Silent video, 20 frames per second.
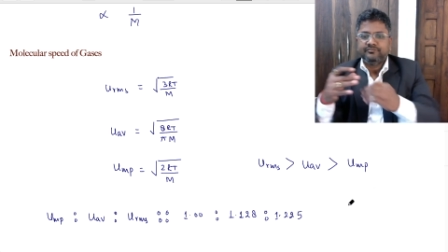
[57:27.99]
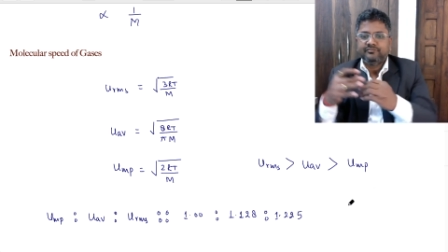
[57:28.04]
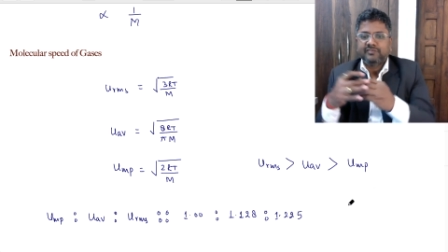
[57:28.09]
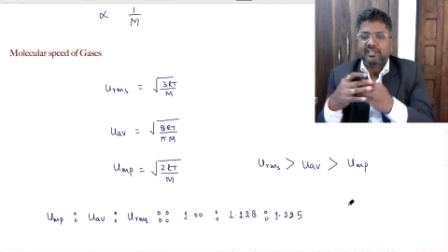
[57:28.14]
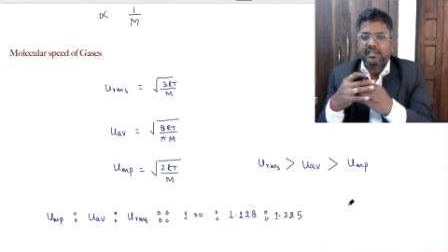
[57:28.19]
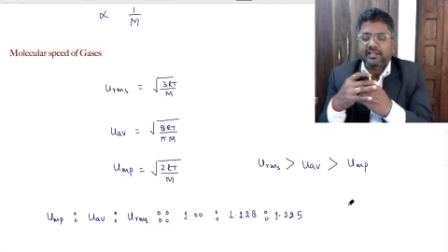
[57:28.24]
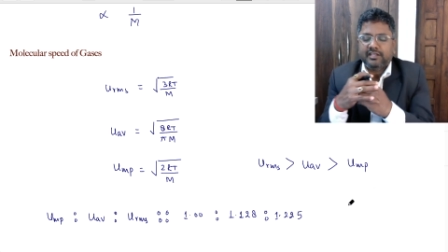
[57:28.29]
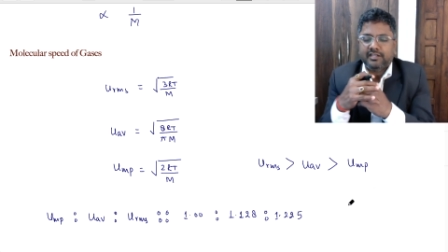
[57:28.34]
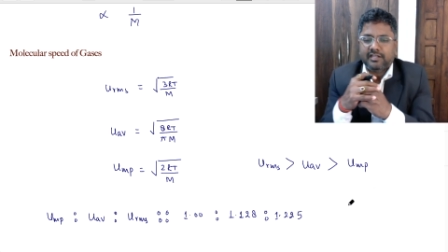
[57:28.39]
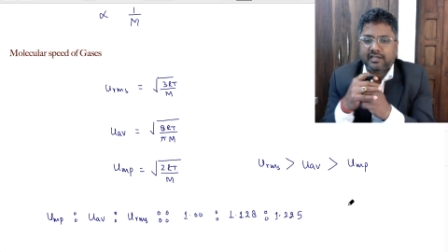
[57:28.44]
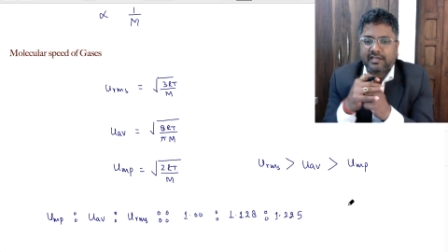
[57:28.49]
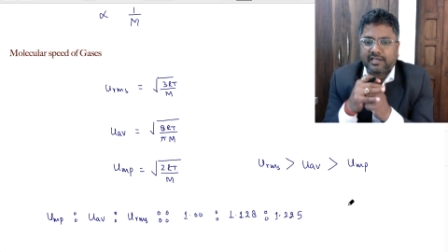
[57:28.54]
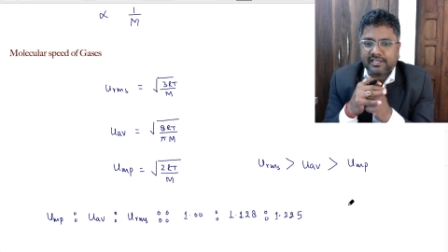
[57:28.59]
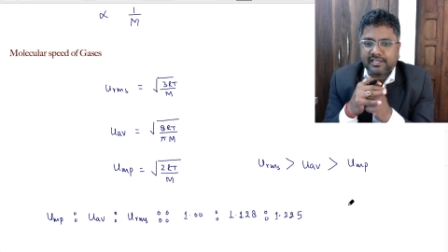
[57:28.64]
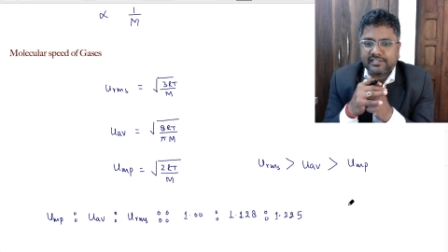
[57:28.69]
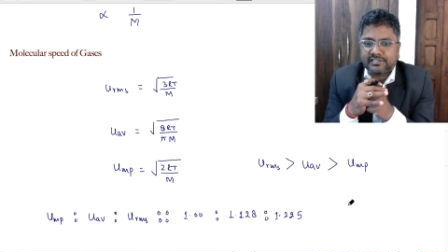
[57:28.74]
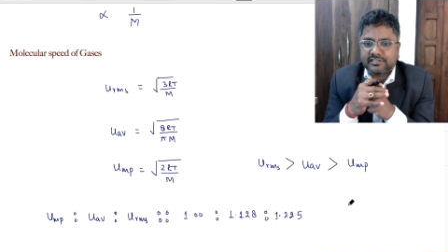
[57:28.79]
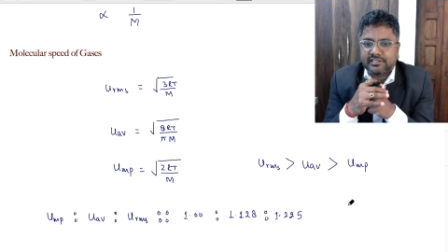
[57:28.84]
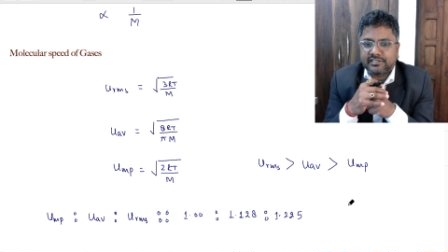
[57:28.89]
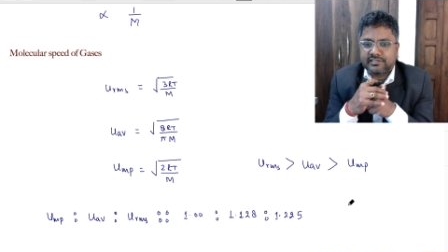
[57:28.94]
in a
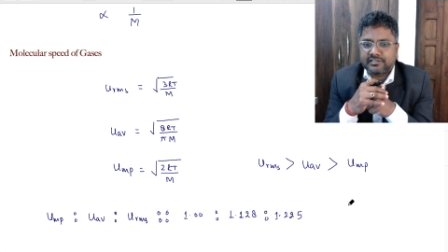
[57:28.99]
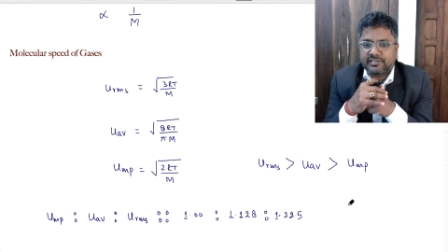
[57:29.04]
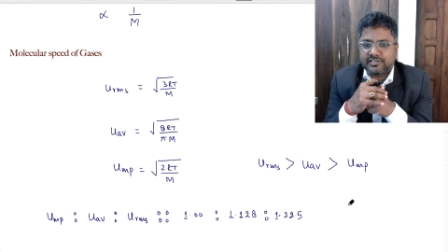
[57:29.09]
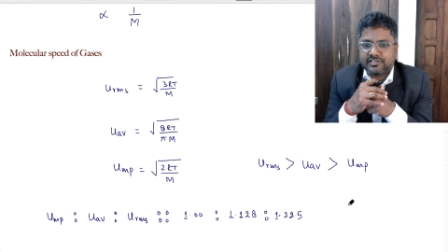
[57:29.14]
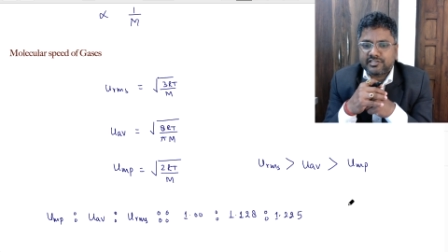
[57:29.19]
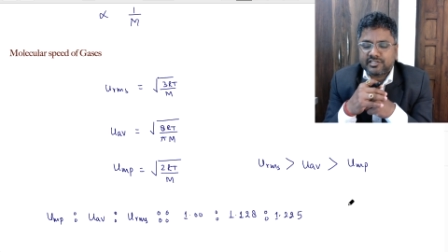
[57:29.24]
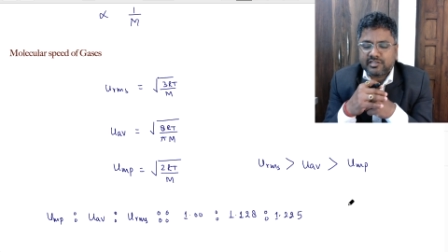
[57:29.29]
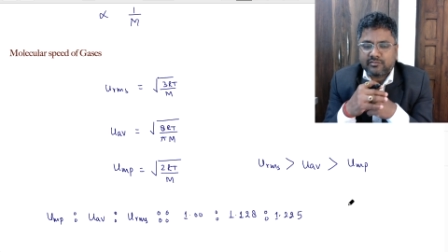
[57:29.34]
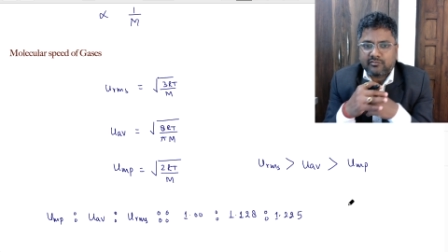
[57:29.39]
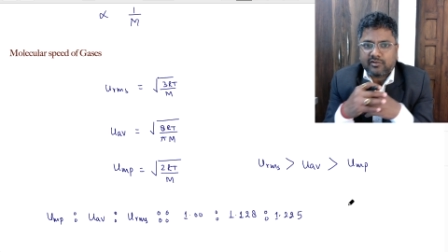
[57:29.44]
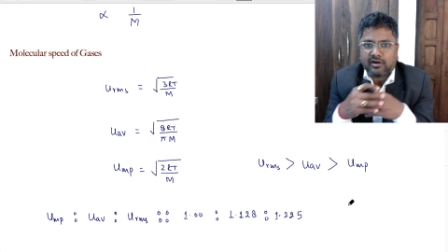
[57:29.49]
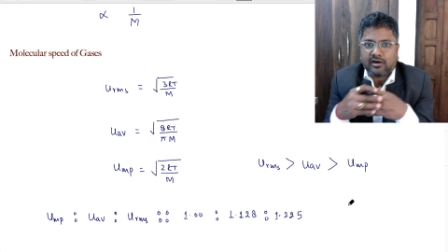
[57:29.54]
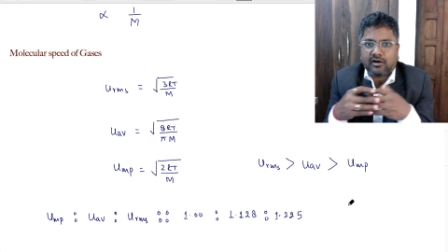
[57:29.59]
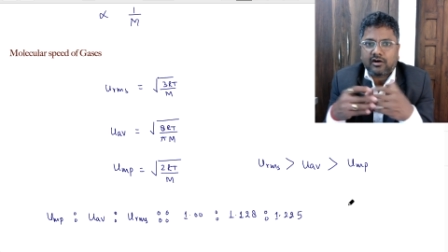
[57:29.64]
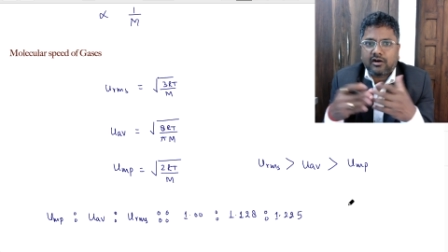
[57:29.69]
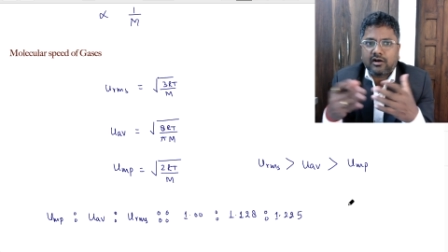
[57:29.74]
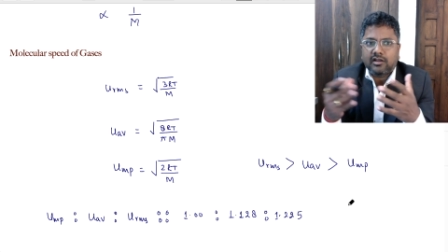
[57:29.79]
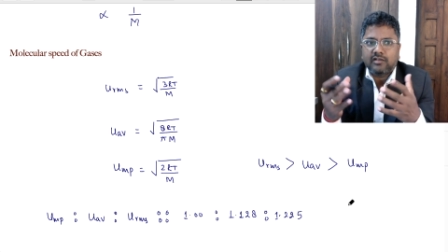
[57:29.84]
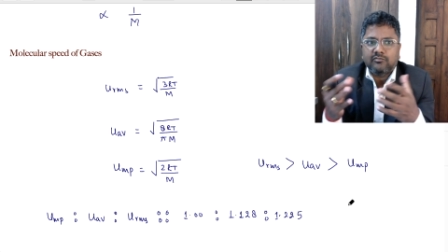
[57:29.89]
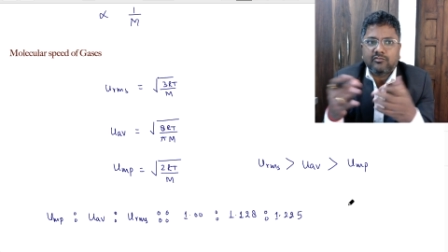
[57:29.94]
gaseous system,
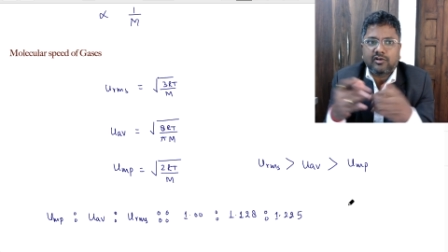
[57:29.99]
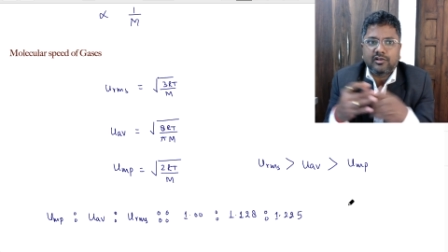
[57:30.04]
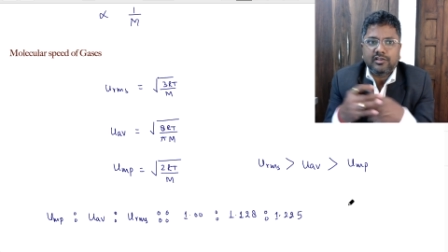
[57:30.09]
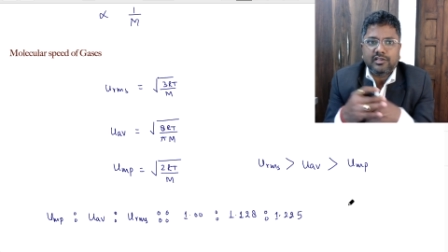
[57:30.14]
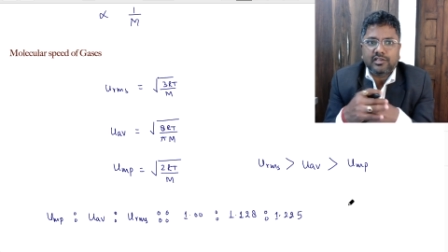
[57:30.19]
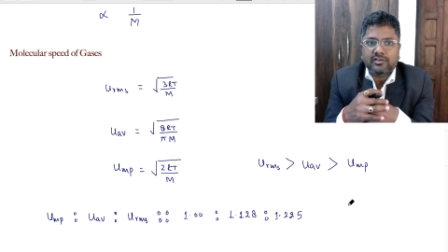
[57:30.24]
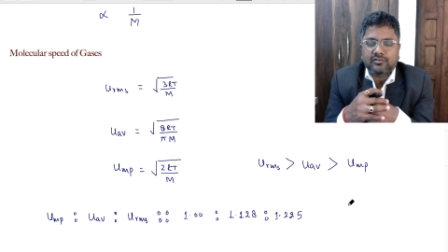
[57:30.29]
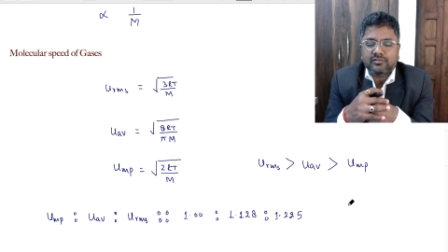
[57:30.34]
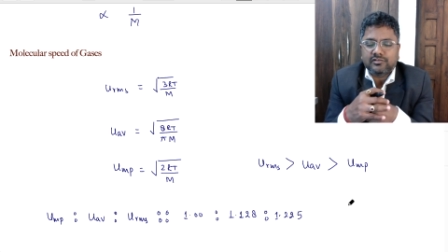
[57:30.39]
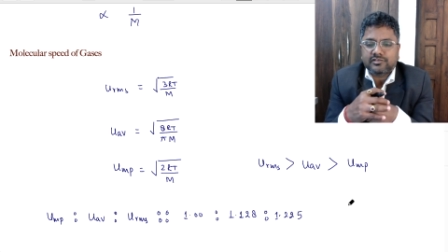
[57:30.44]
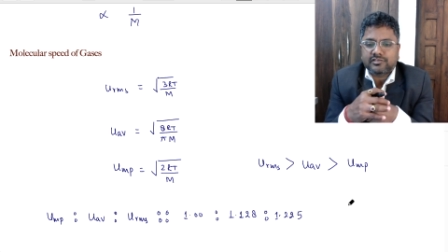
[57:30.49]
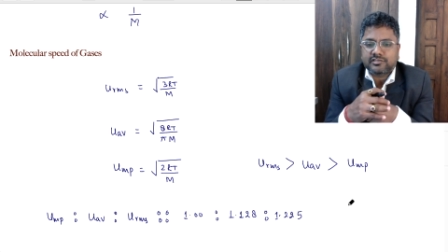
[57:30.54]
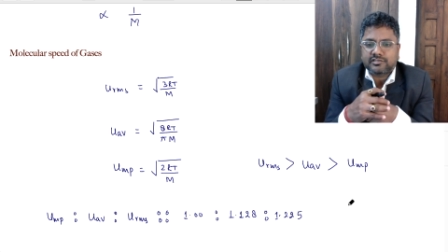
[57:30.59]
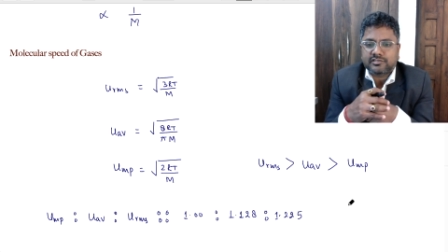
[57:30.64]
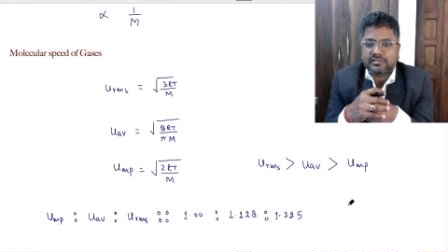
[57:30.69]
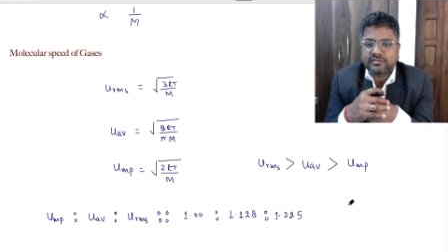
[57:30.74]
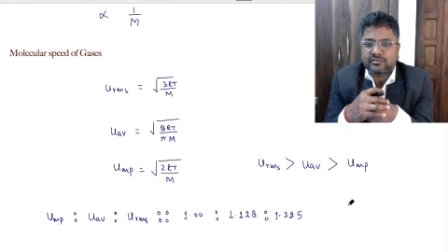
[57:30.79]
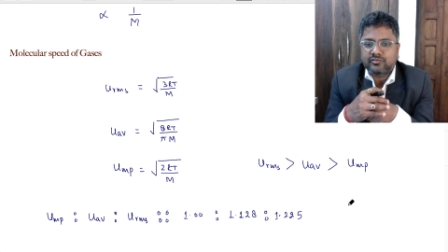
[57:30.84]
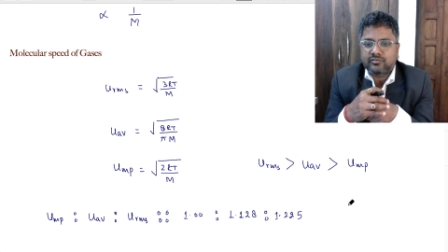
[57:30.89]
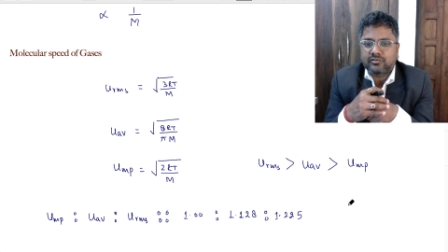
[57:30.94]
all molecules
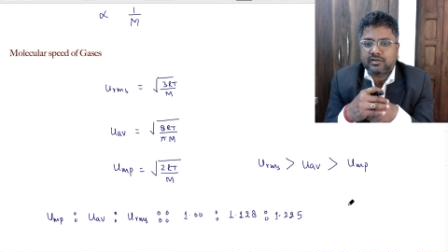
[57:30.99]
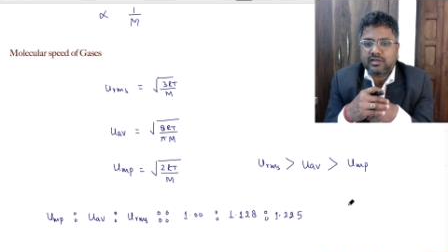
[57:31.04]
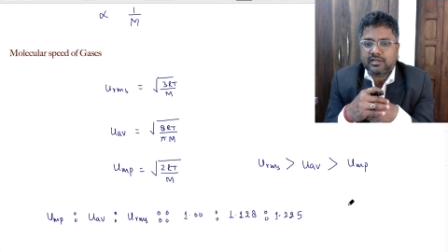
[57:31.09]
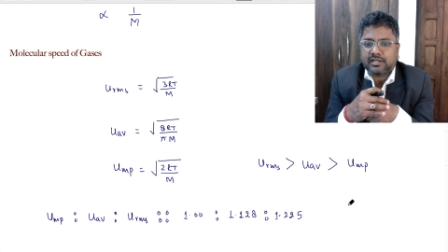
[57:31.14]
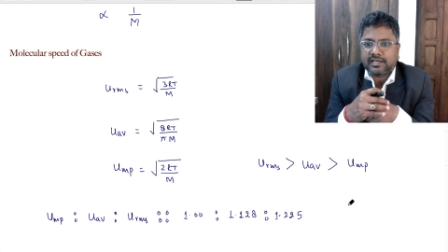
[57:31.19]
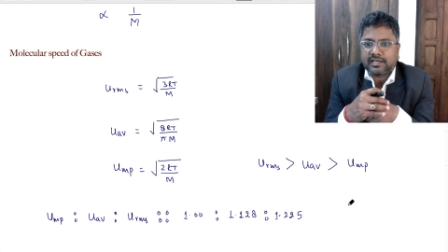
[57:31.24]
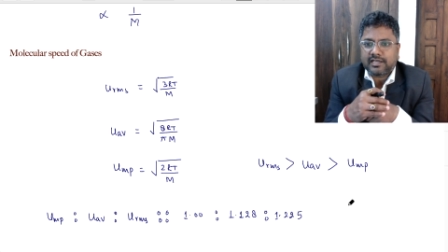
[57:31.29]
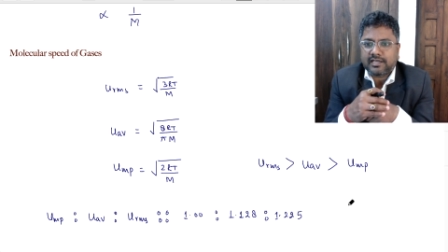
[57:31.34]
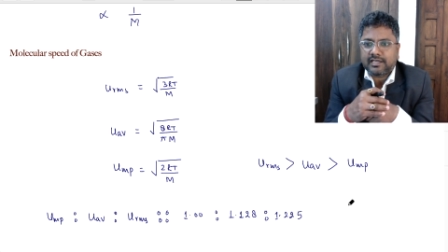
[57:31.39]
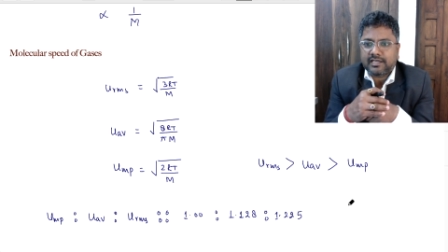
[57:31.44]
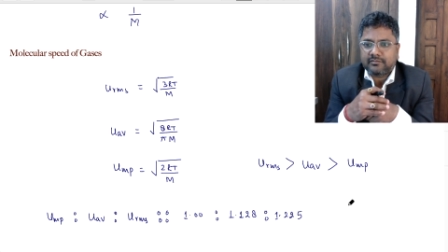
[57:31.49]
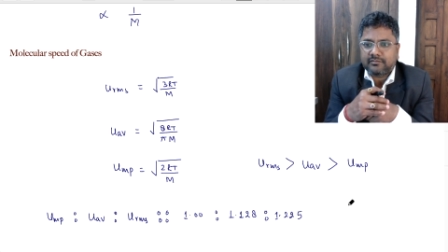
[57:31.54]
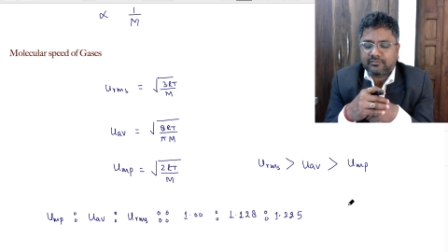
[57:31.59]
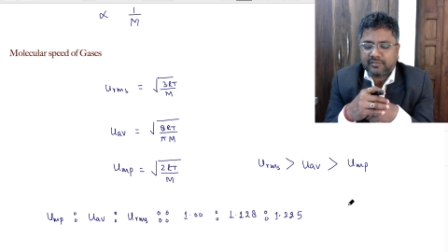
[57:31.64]
do not have